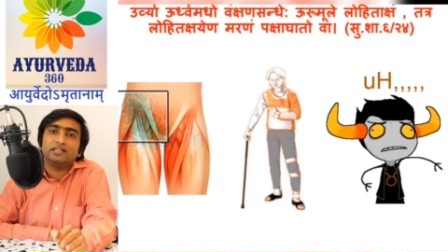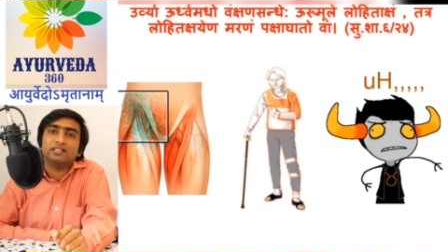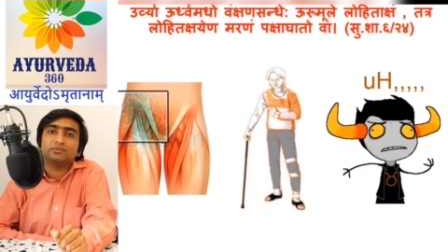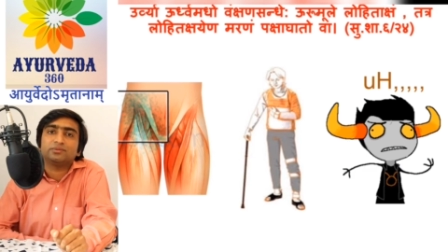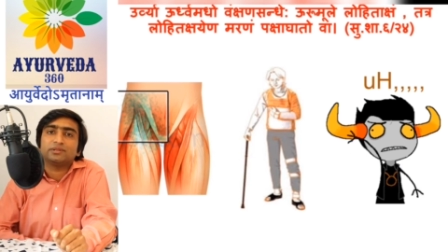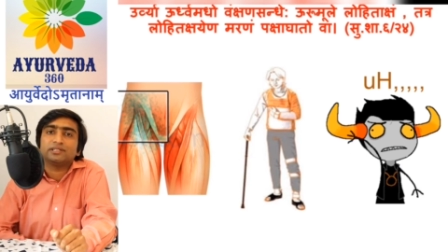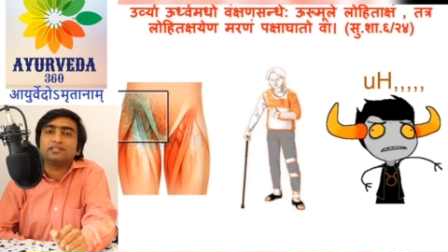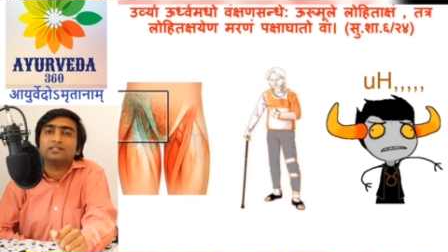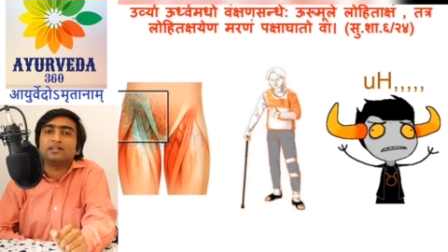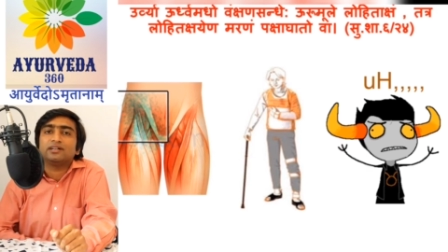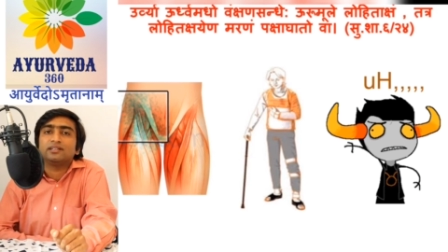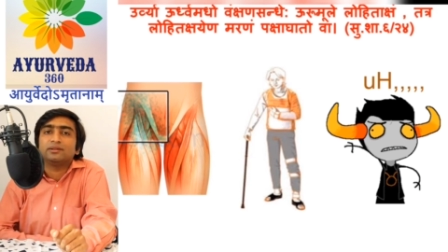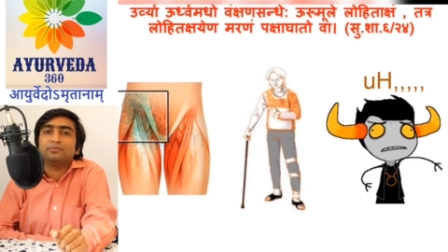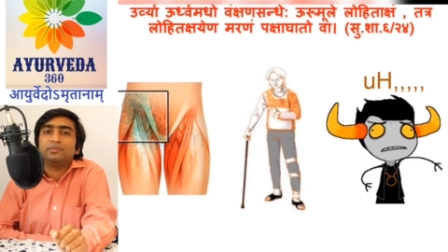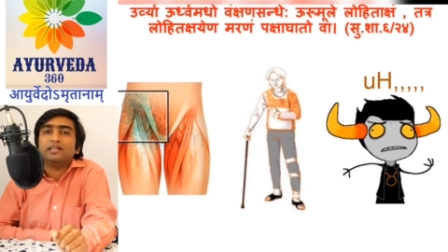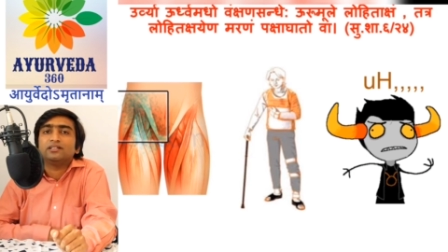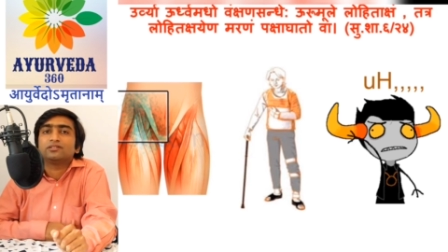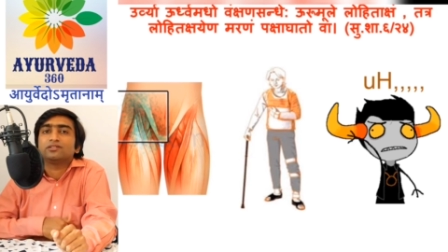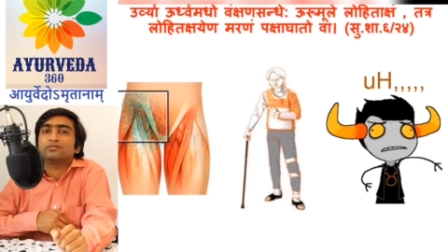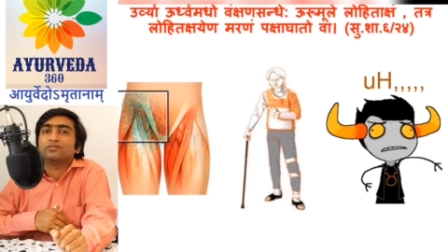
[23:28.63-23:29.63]
It is present at the
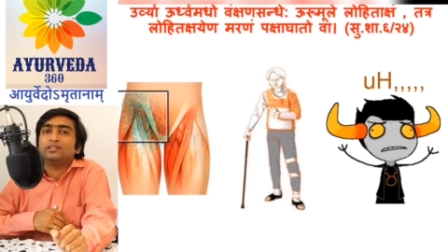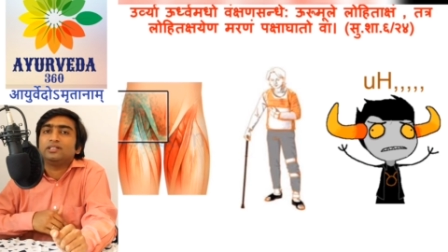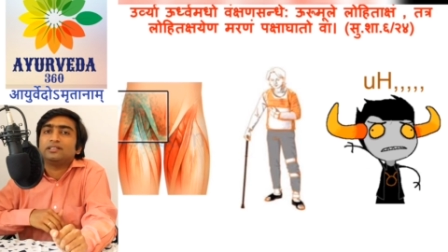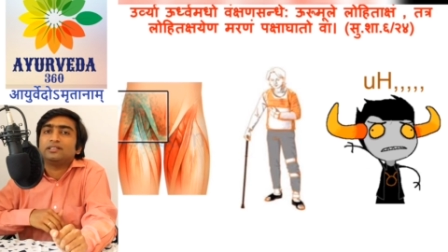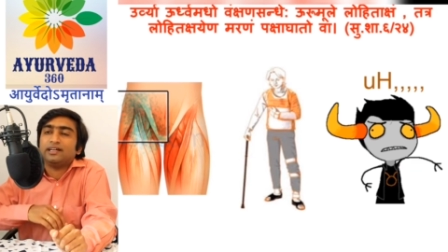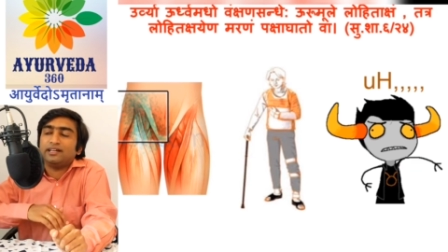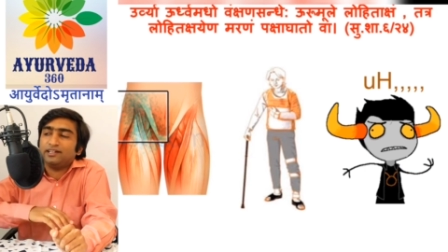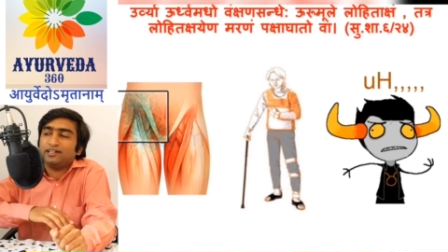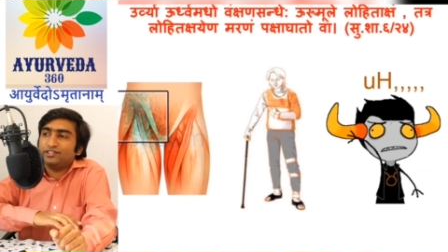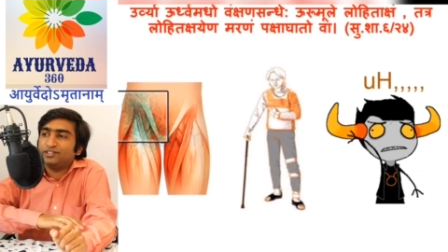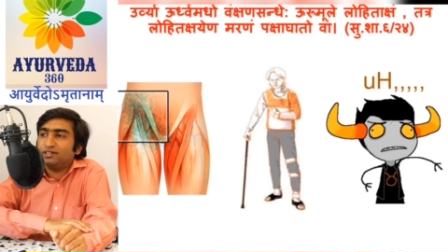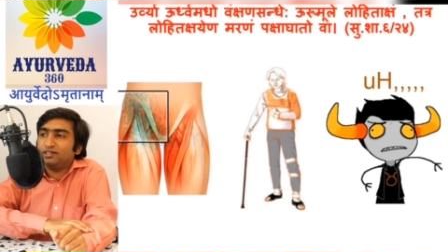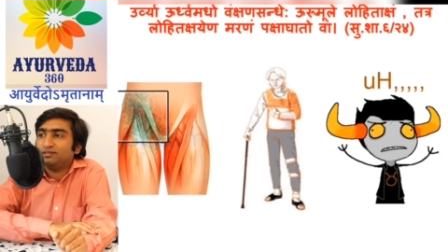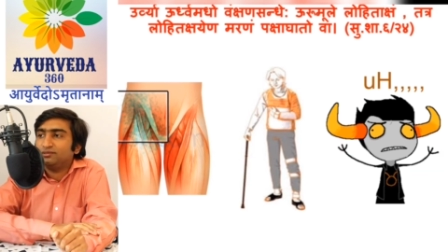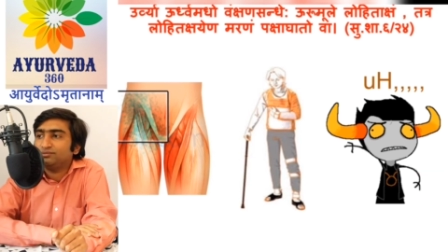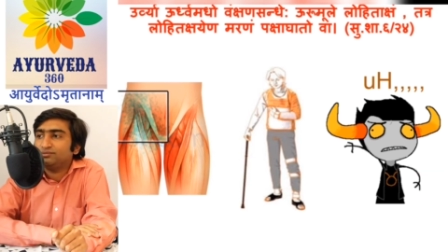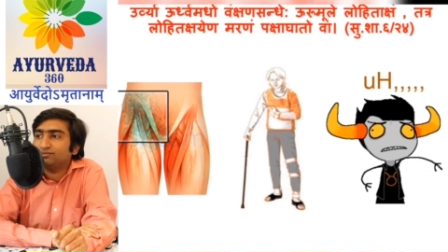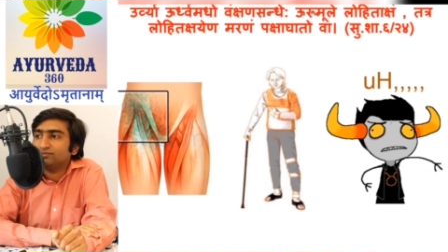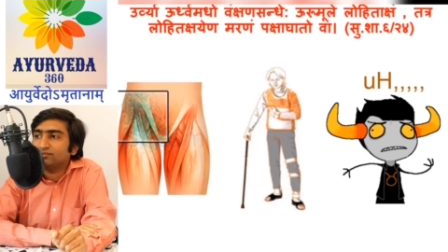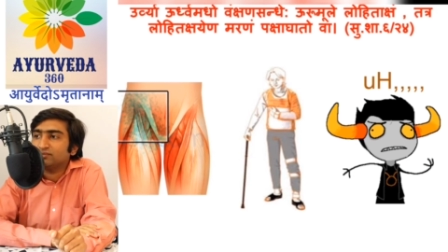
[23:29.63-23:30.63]
base of the thigh region,
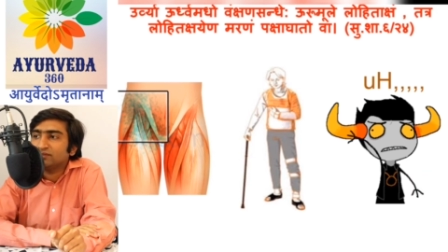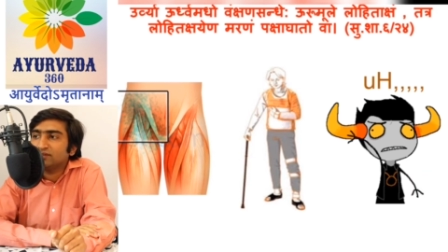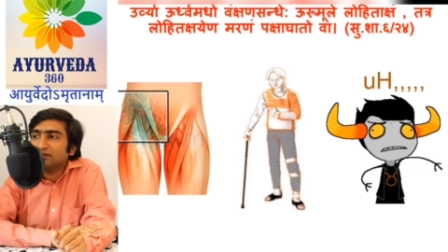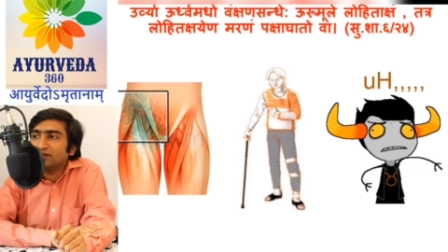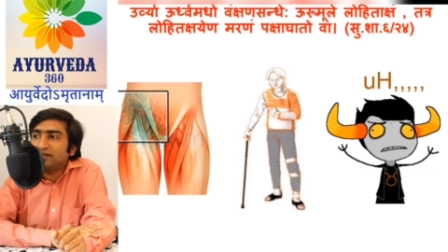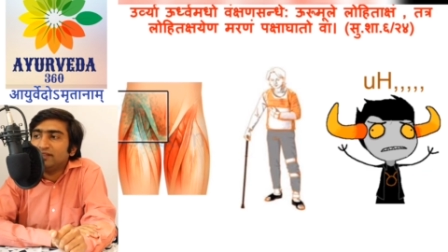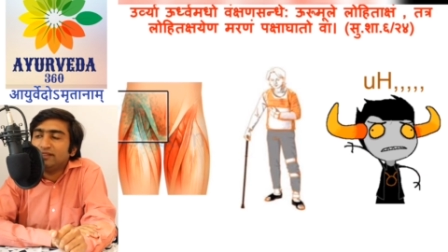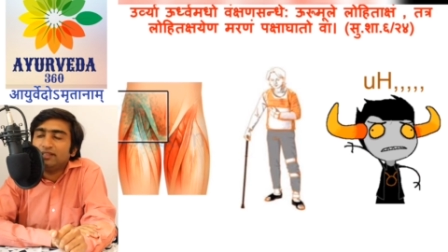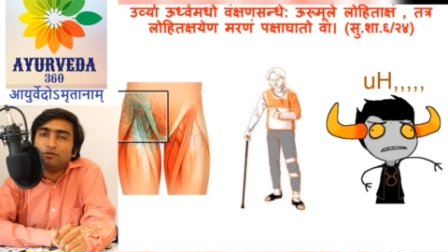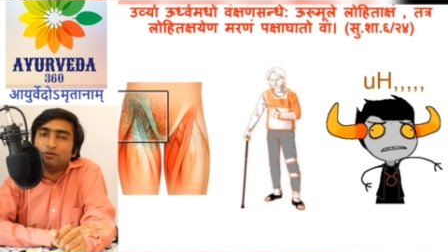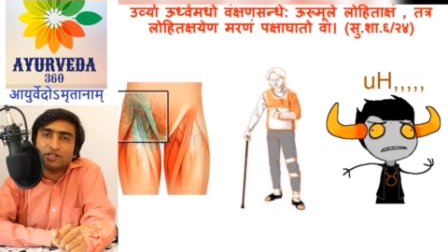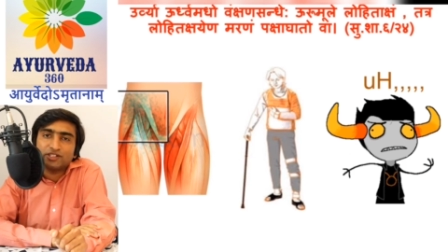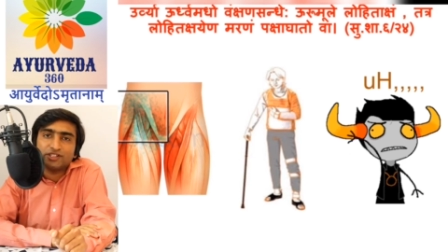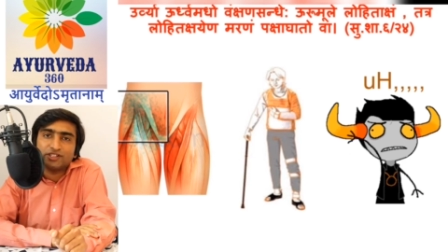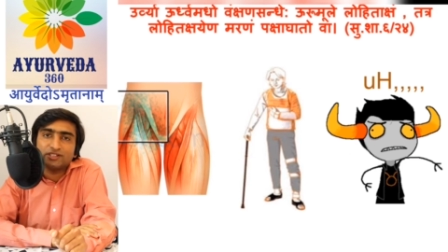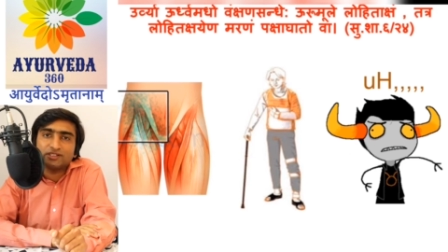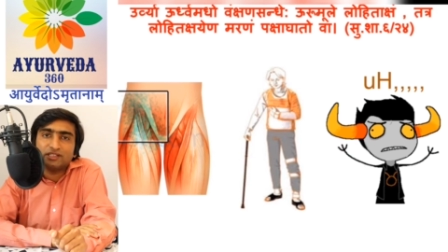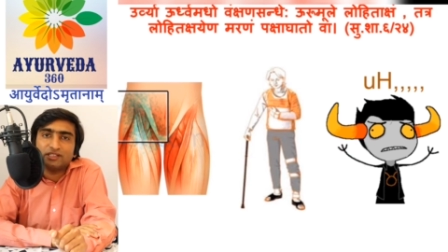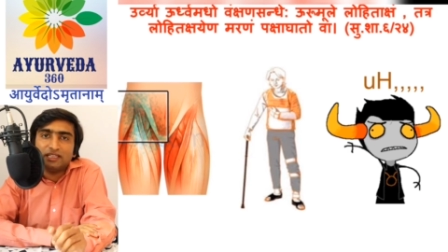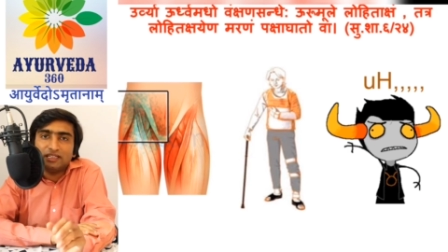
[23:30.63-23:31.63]
in the
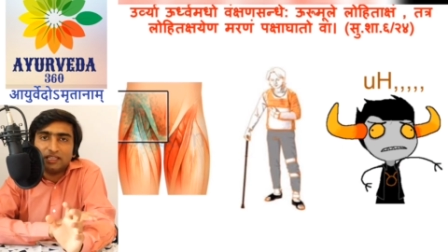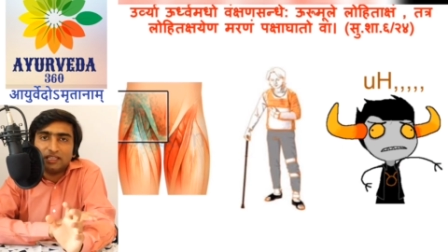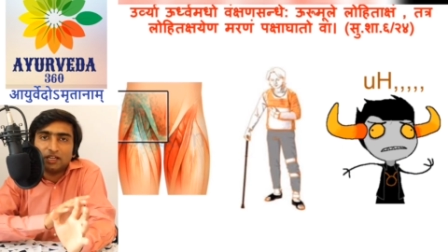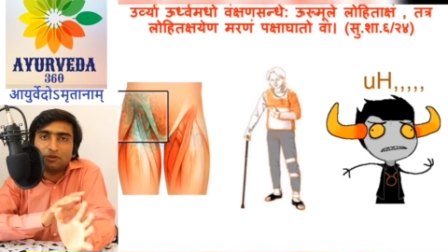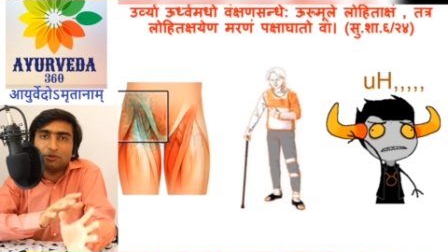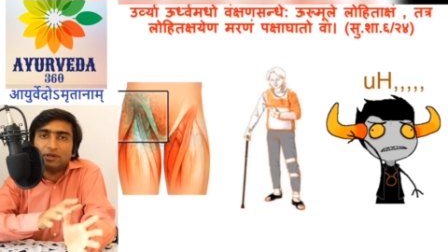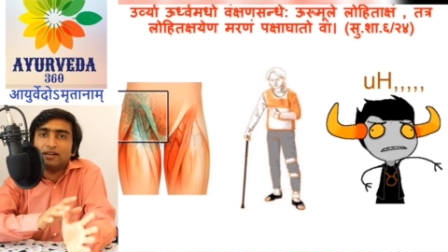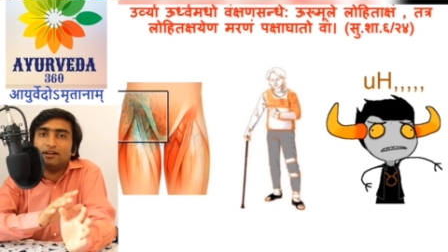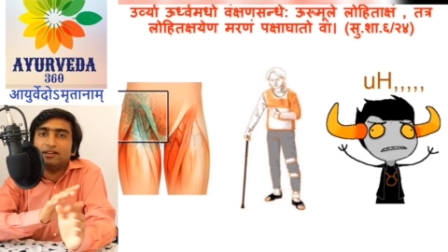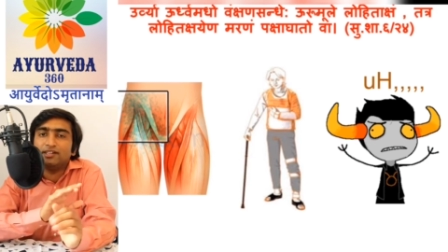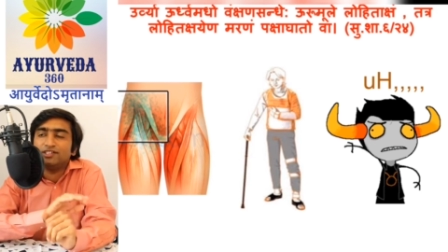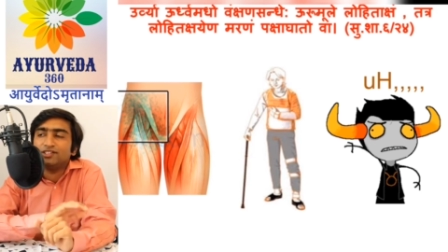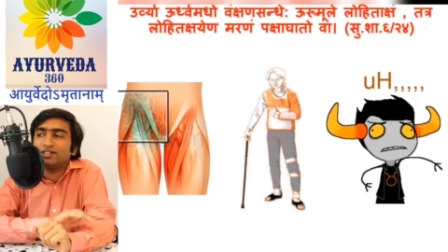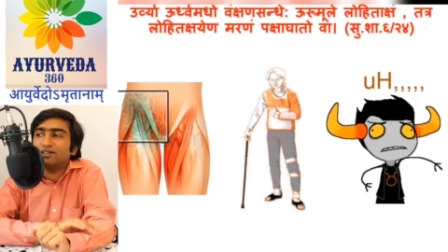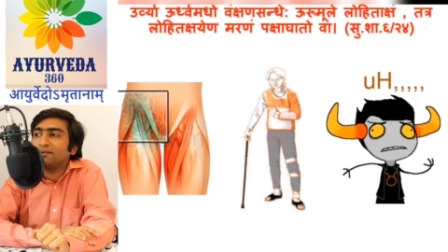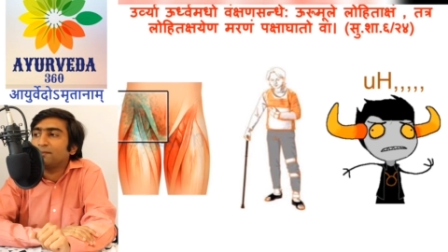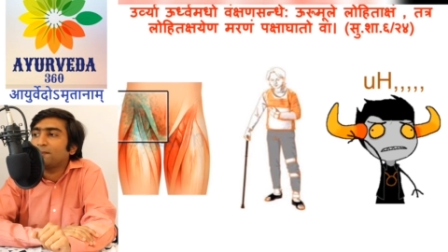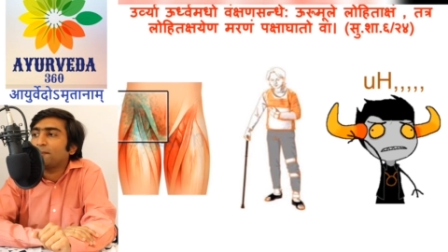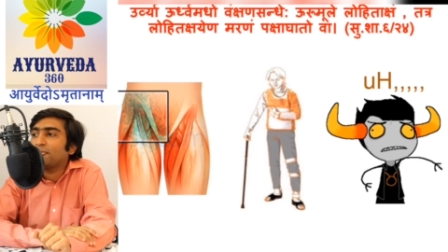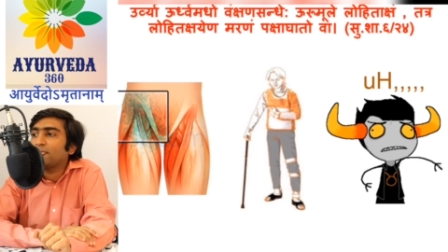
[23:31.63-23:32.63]
Vankshana Sandhi, in the inguinal
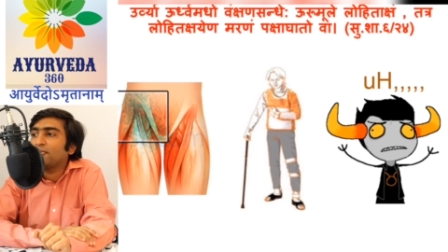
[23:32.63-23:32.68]
region.